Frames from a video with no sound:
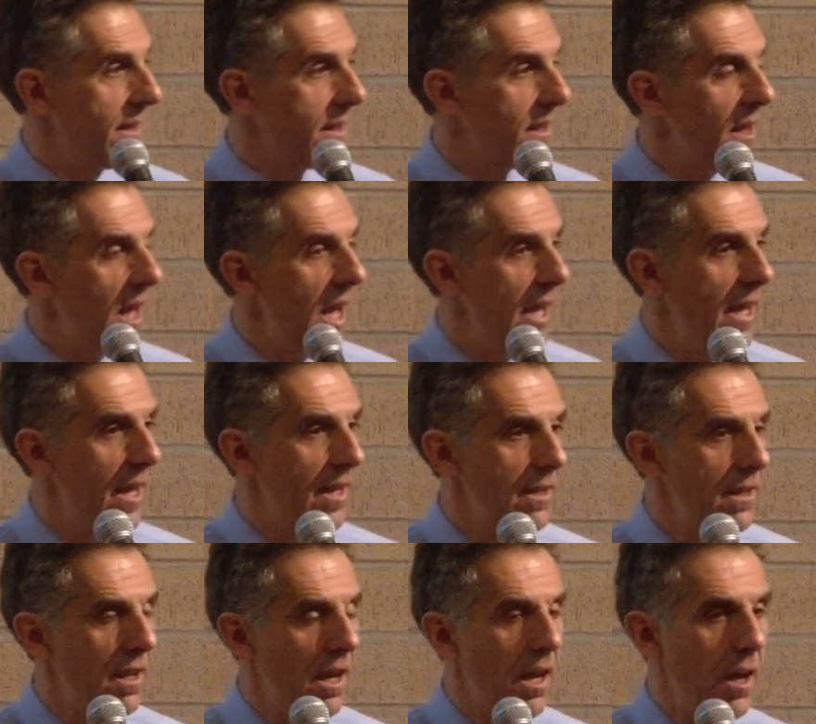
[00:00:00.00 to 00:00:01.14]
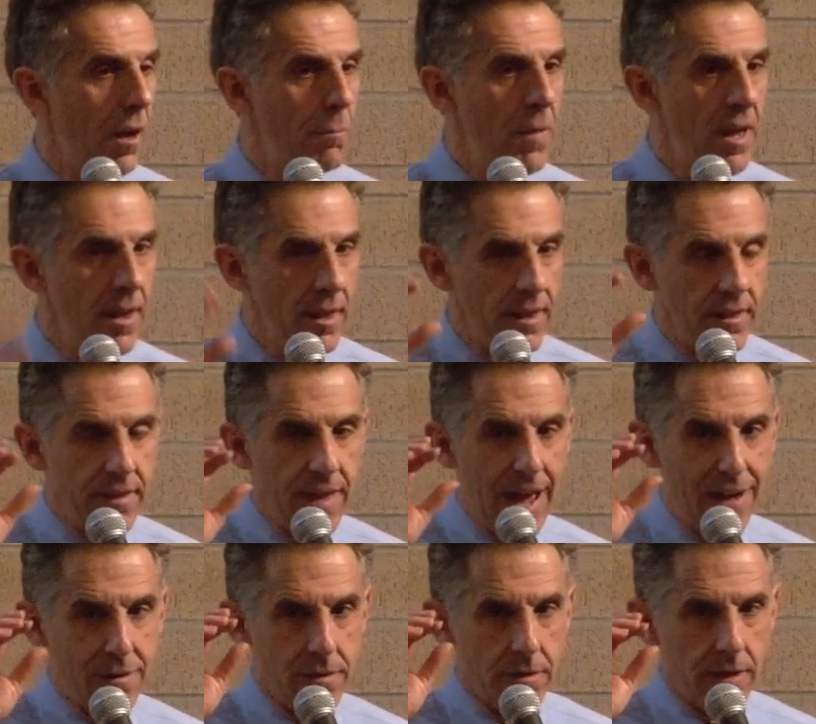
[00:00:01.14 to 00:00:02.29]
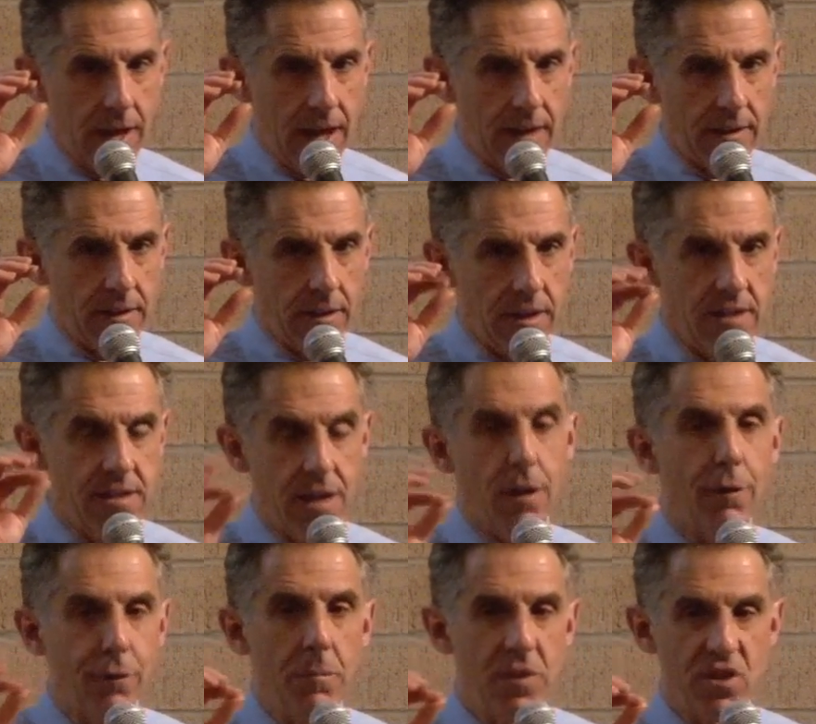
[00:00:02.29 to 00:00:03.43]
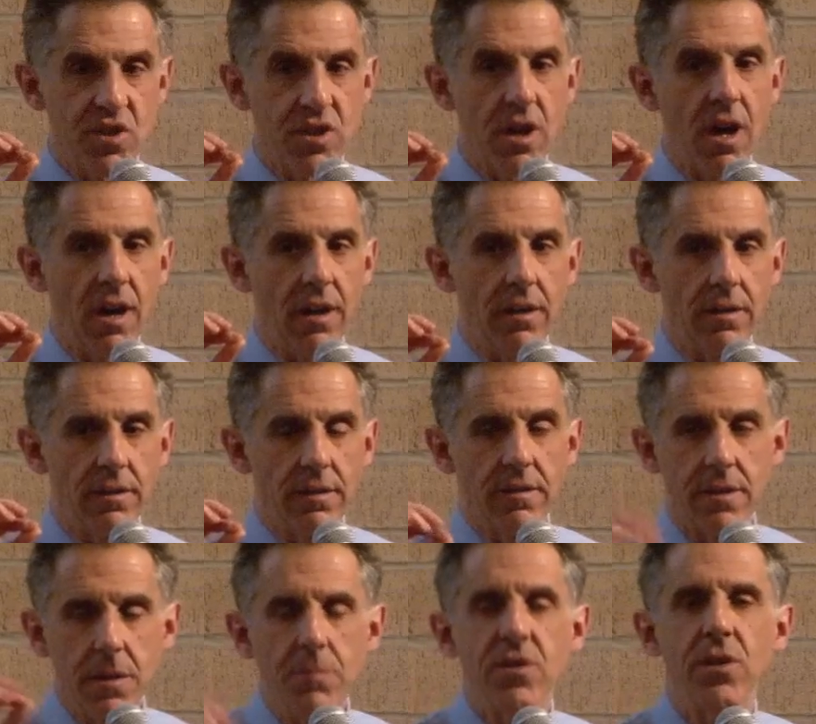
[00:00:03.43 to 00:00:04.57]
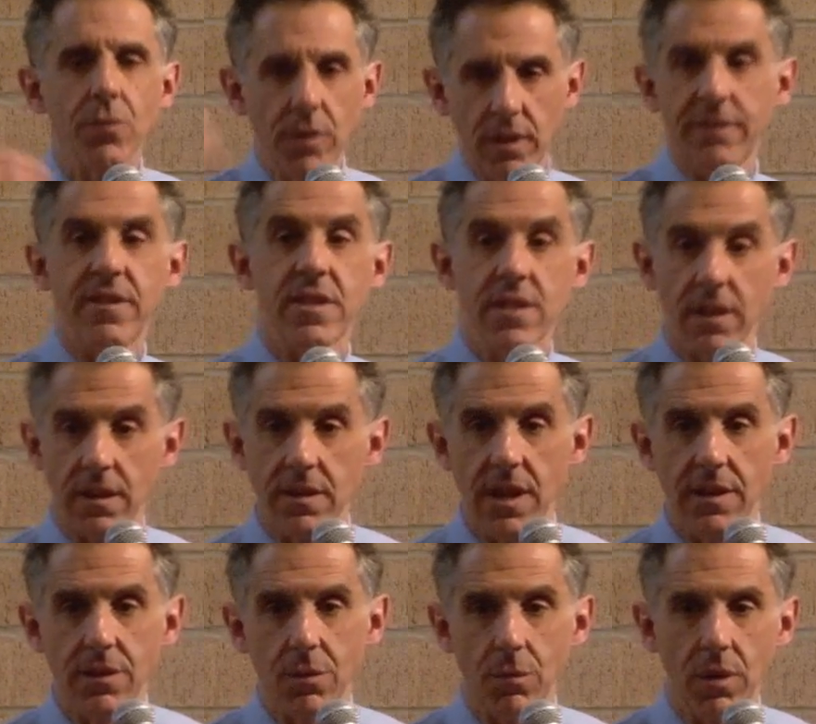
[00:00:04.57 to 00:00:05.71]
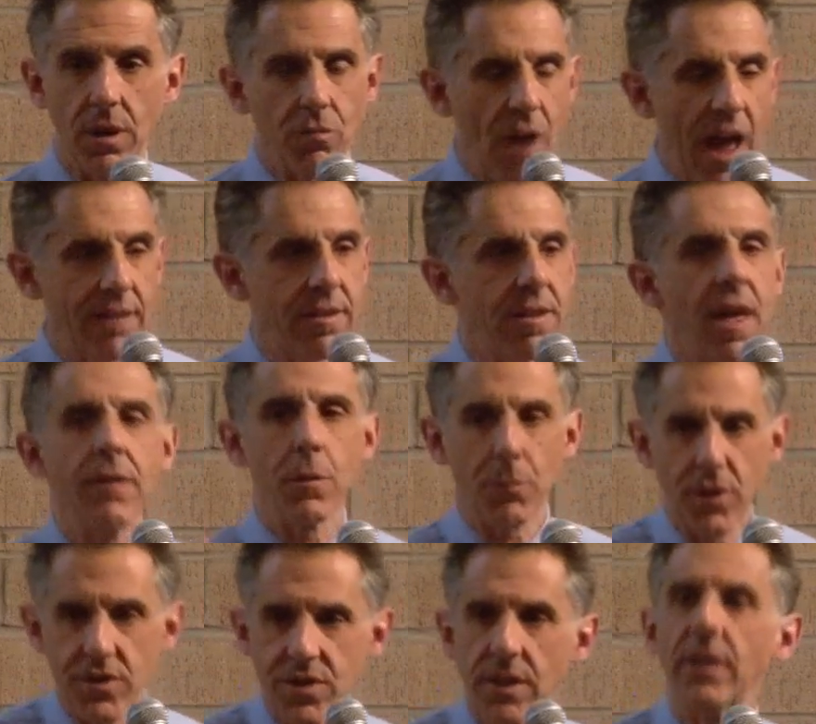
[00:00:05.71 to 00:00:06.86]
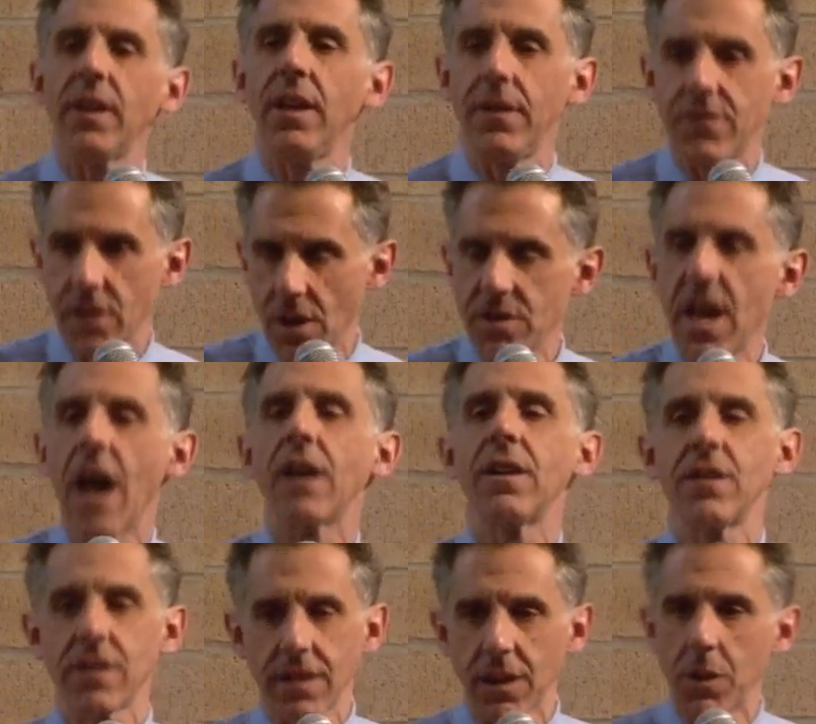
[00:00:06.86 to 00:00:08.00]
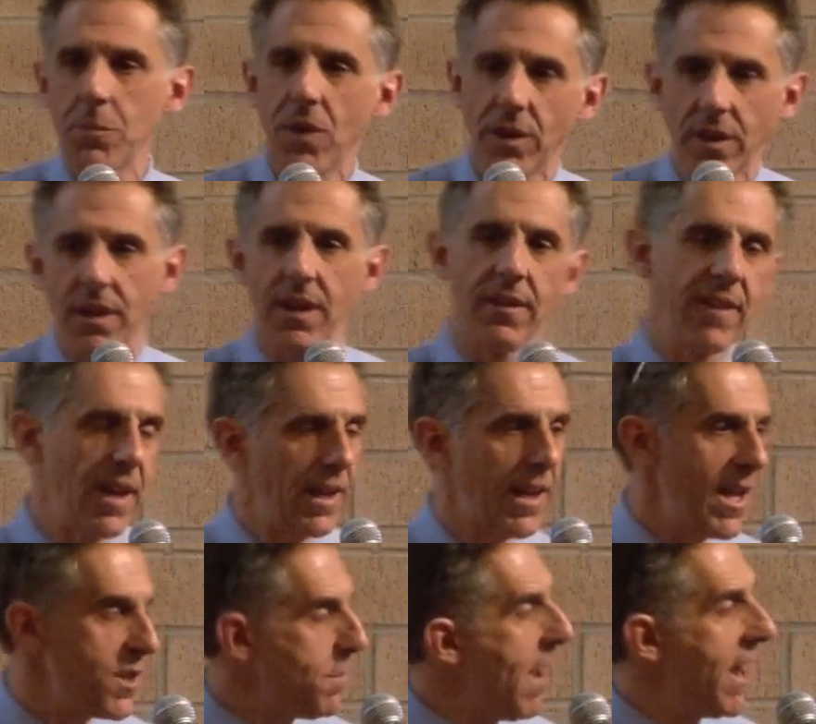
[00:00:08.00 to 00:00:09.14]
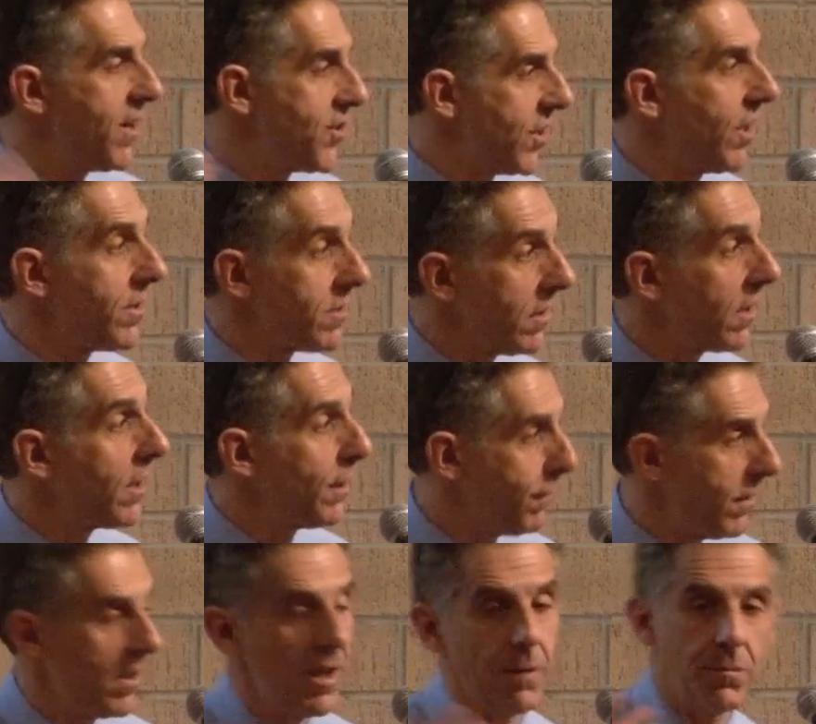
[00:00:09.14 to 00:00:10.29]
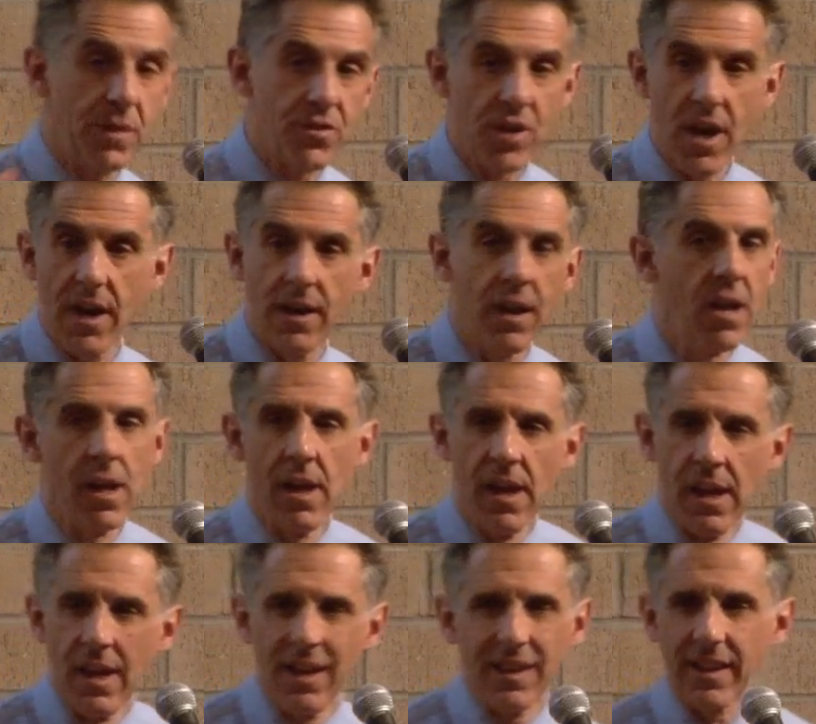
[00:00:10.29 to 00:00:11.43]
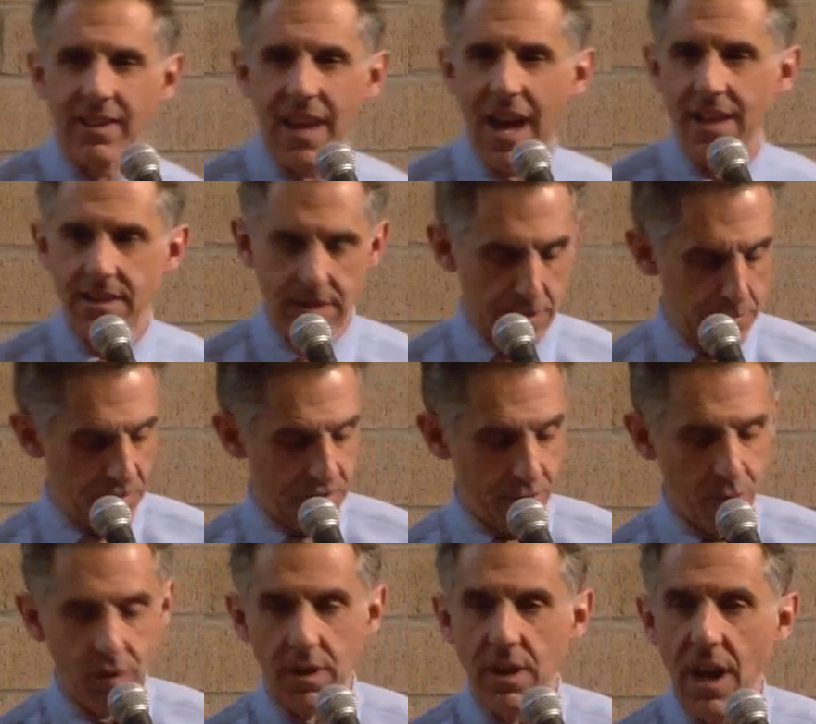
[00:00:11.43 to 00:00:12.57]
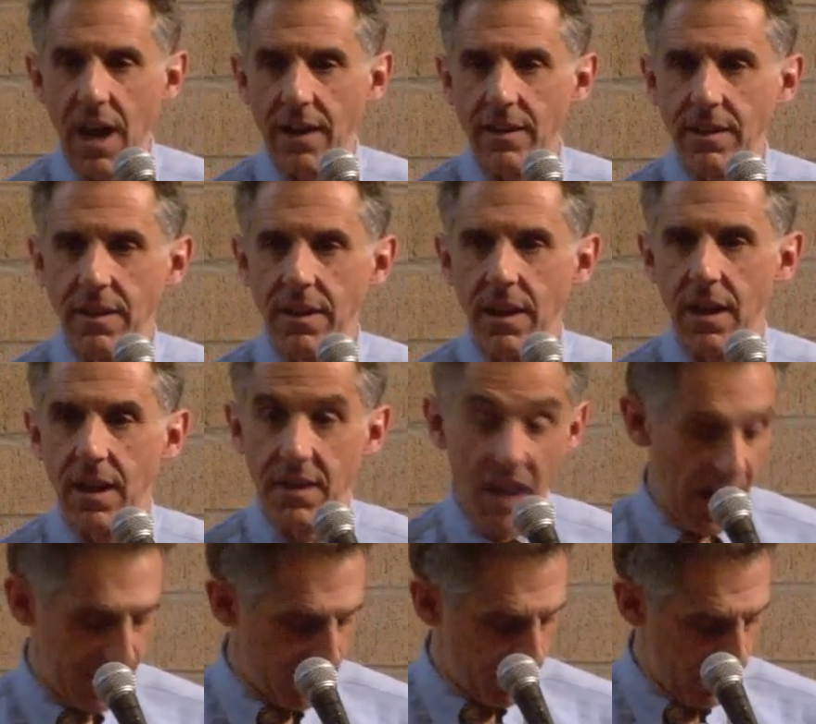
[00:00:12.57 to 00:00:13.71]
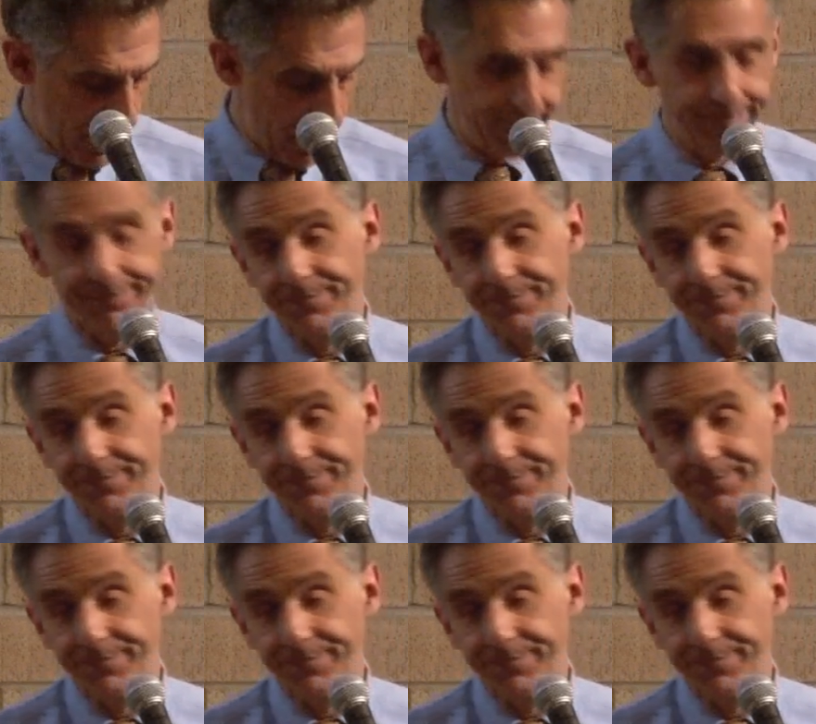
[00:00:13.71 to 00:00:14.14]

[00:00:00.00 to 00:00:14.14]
client that is there from the start seems to really facilitate the work, rather than the person leaves, goes out into the community, and then a case manager goes looking for them to try to, like that seems to work not as well.